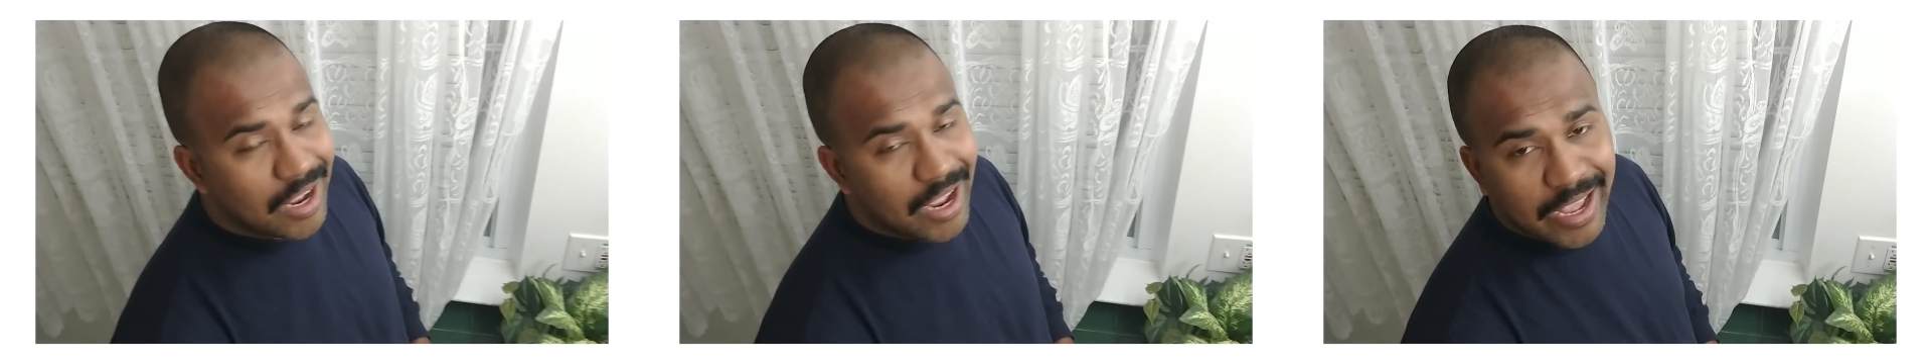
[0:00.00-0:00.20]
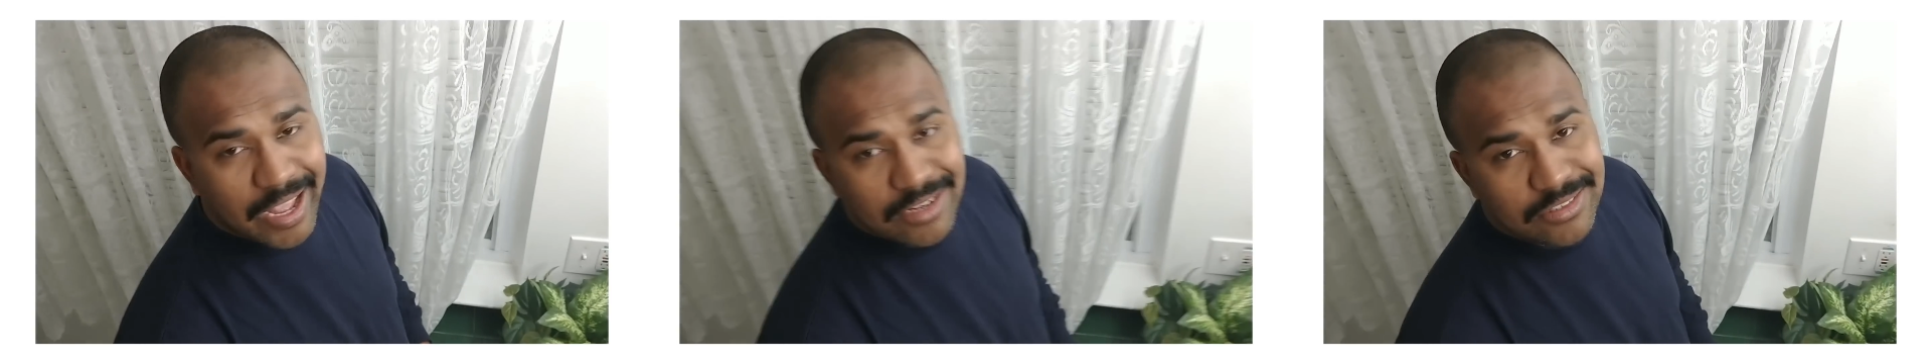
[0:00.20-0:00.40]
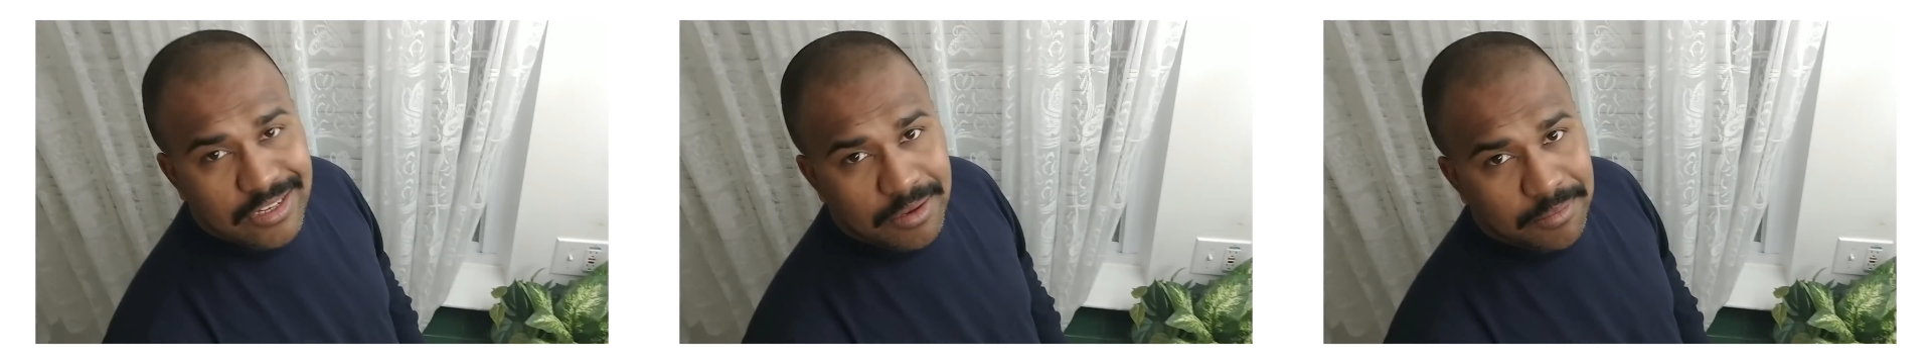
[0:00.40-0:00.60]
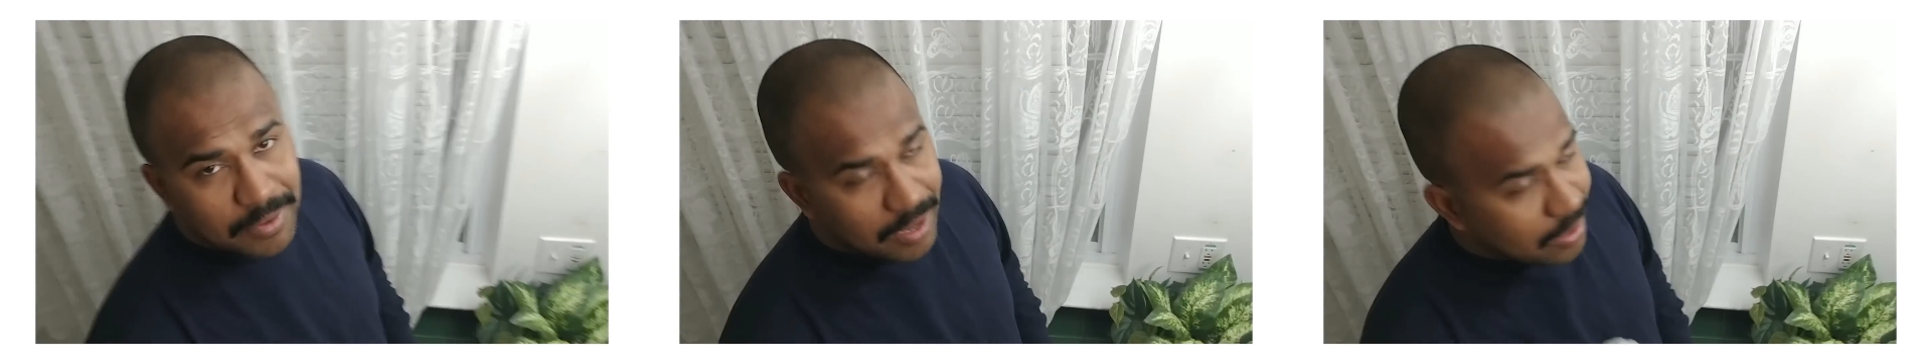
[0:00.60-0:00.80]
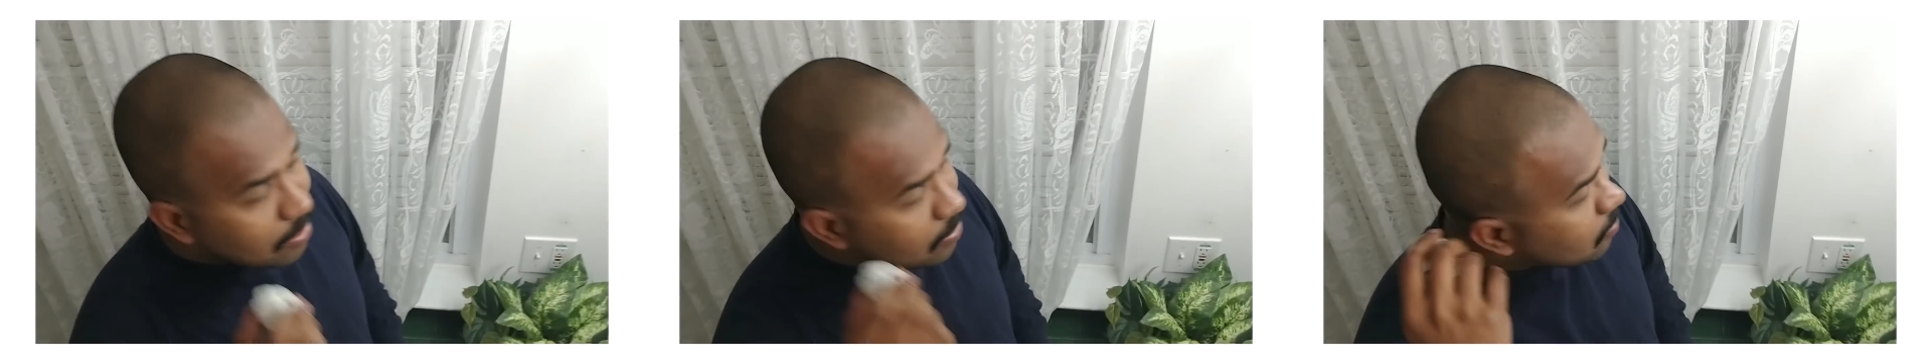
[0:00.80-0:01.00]
I can shave
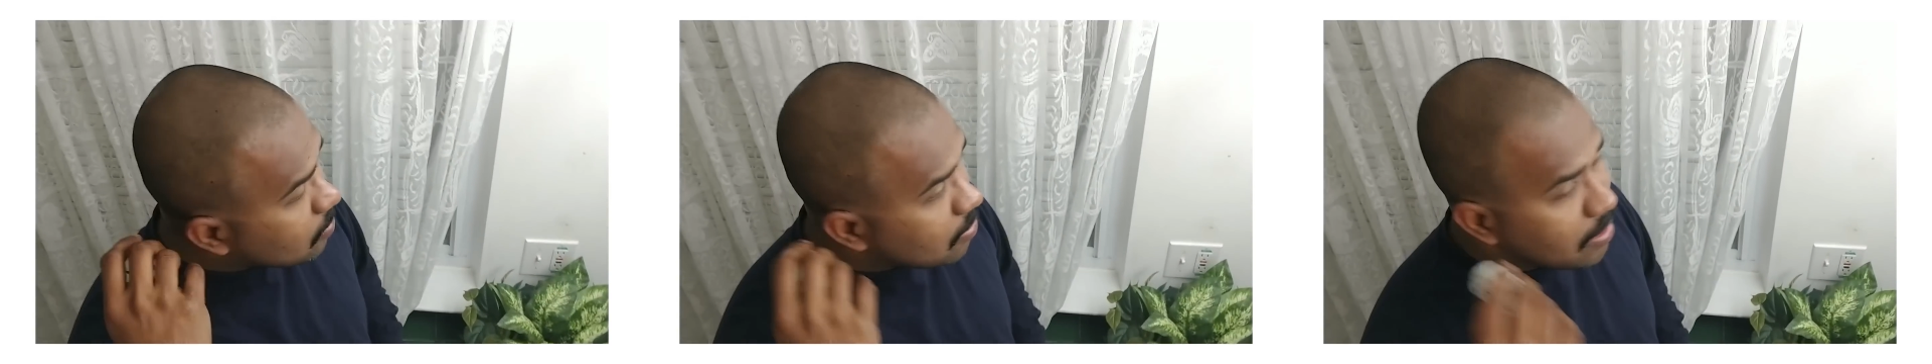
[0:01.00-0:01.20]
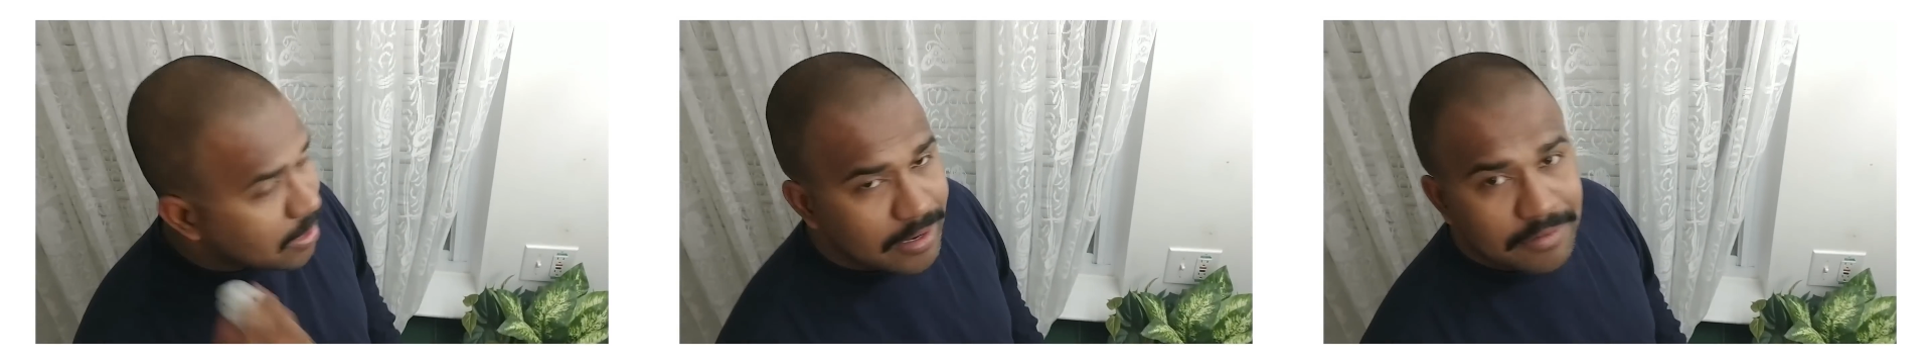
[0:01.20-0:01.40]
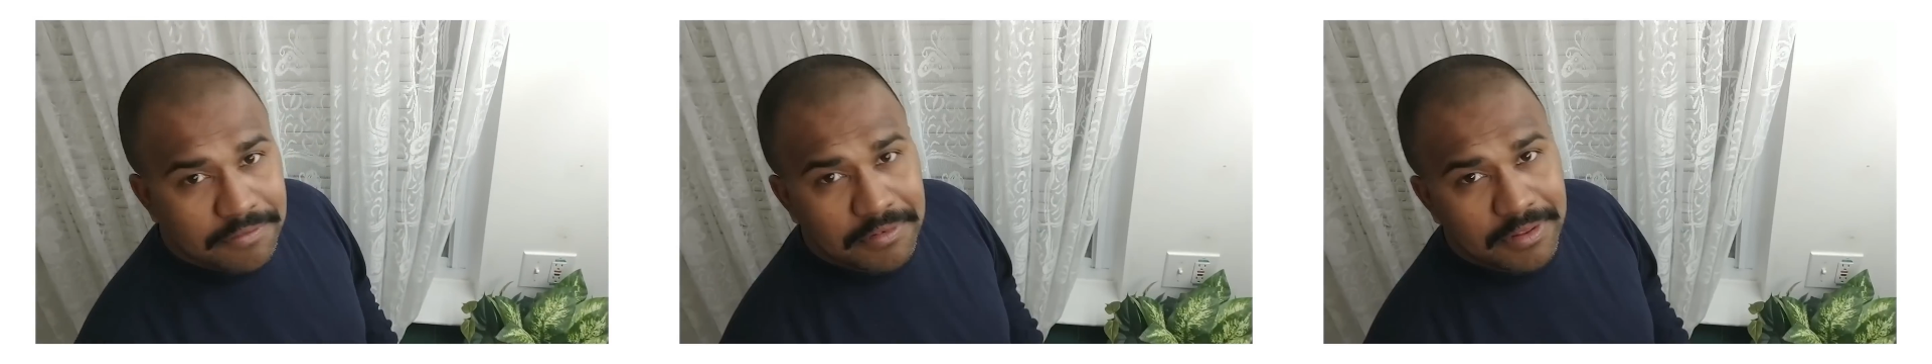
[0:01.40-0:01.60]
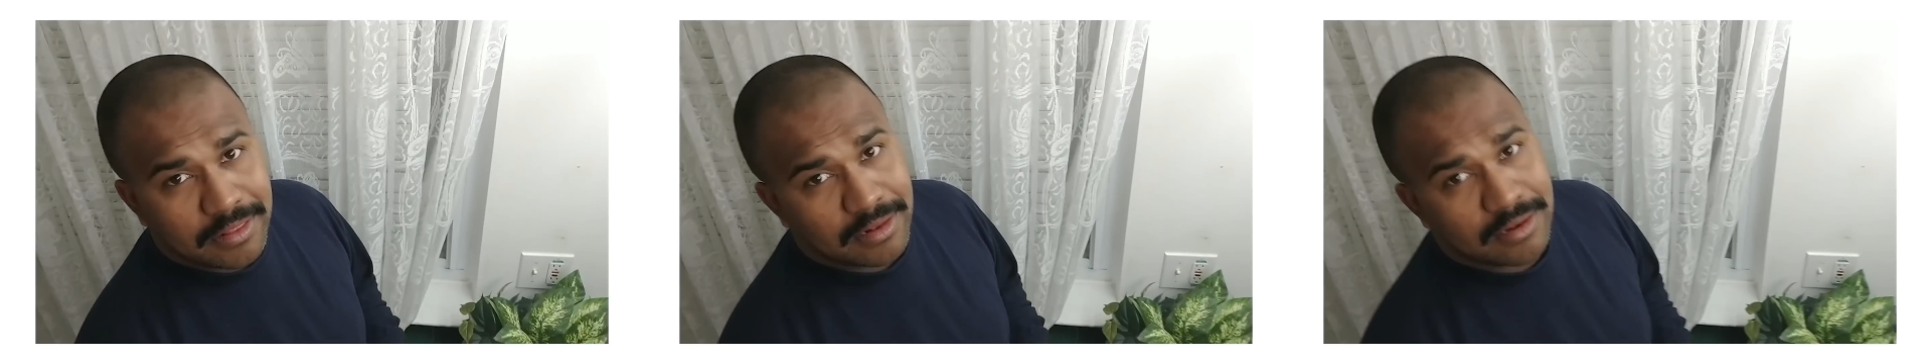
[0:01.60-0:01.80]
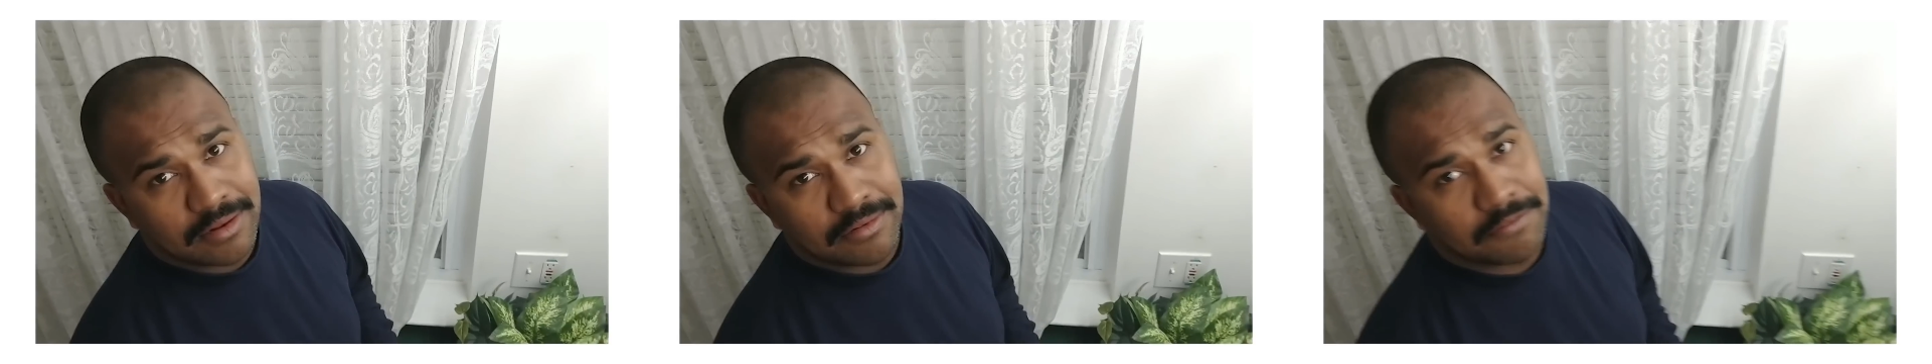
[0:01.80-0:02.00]
my whole head
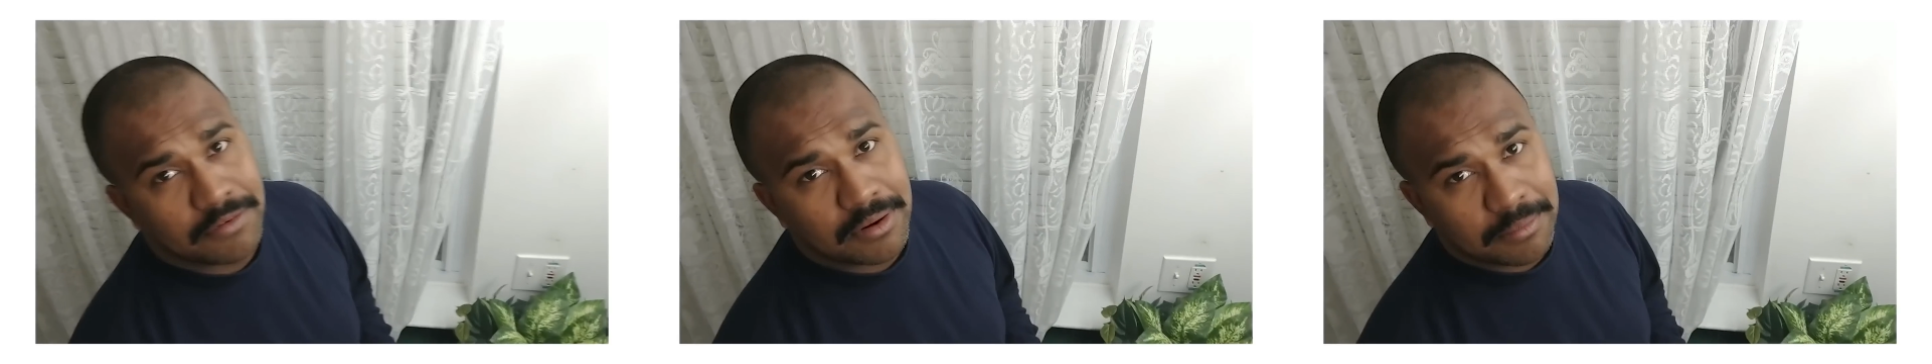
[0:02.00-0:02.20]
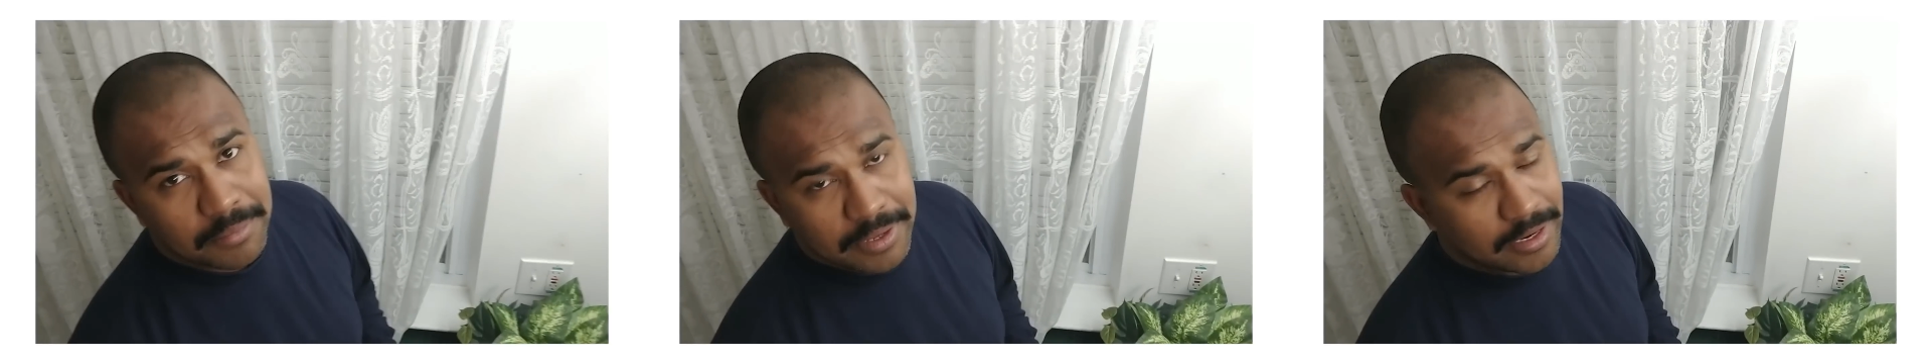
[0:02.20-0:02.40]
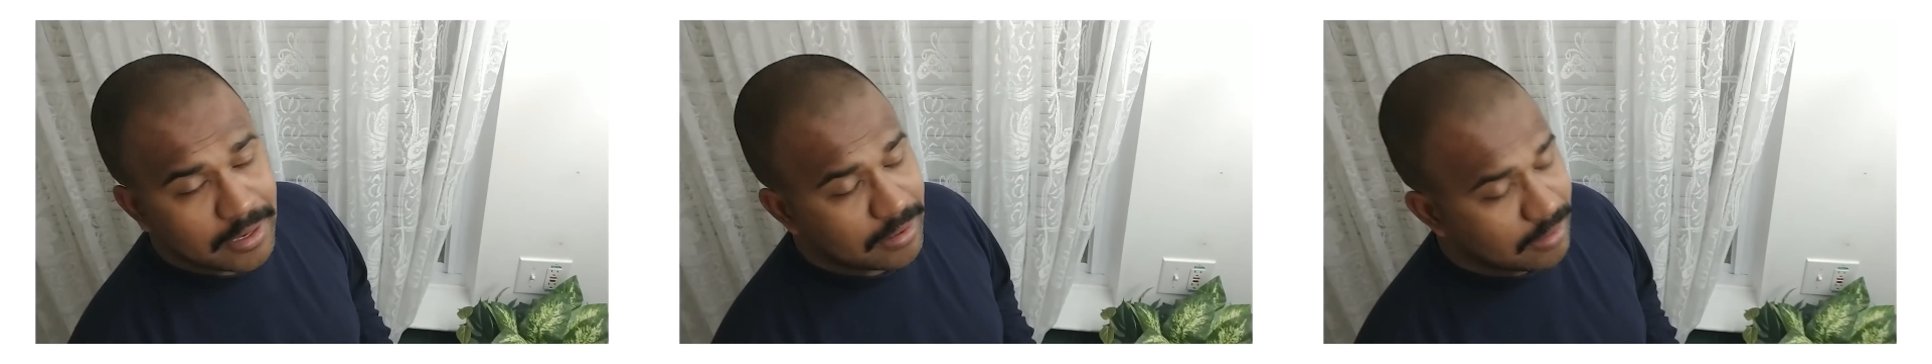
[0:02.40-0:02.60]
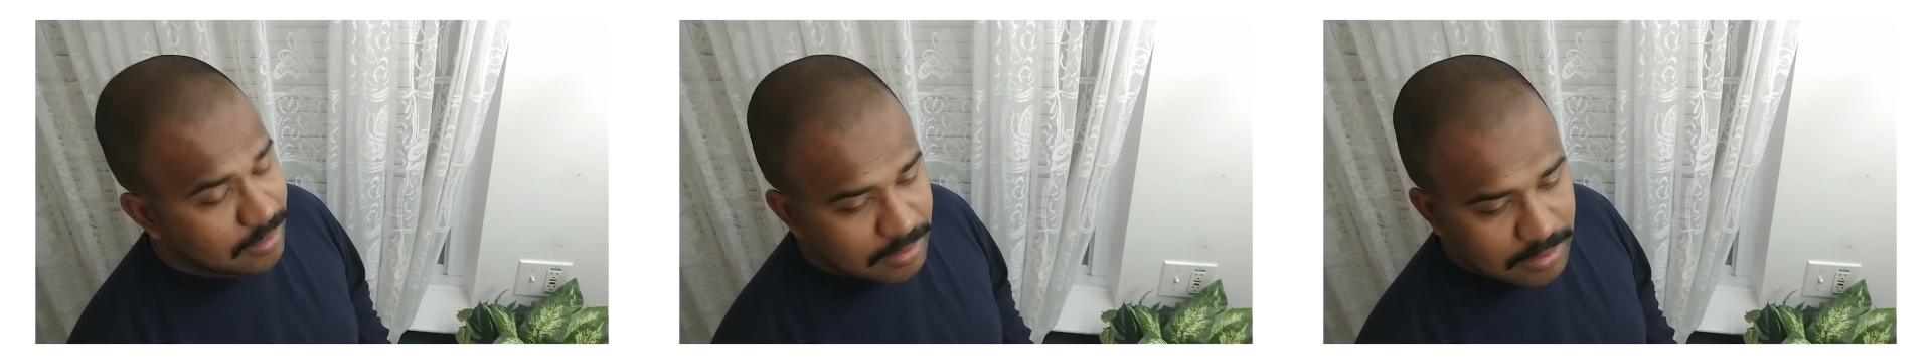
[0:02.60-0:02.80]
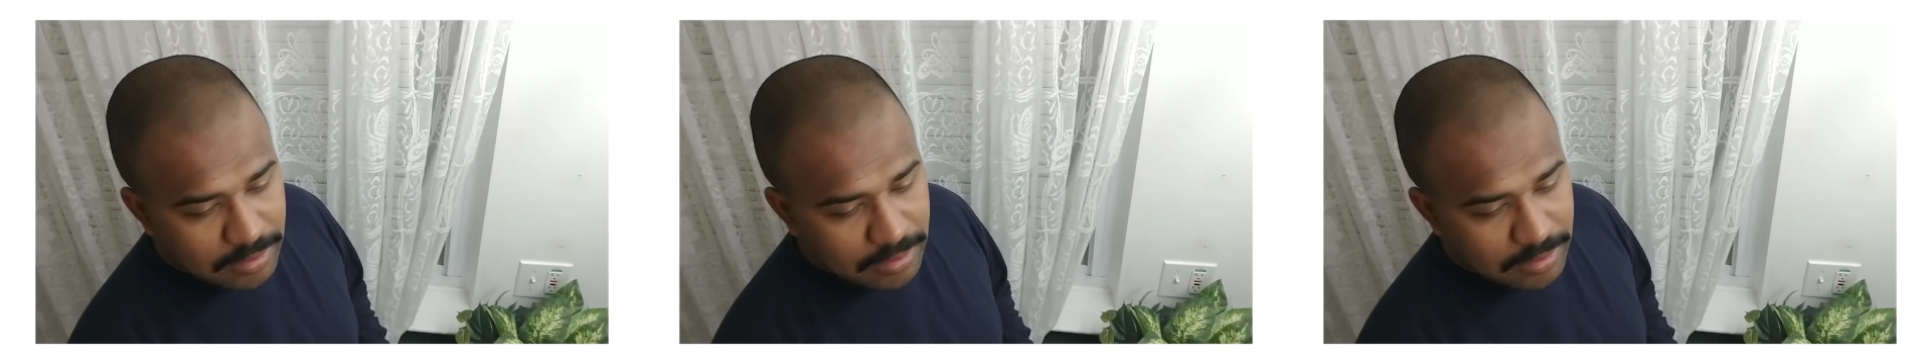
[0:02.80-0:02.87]
within 1 minute.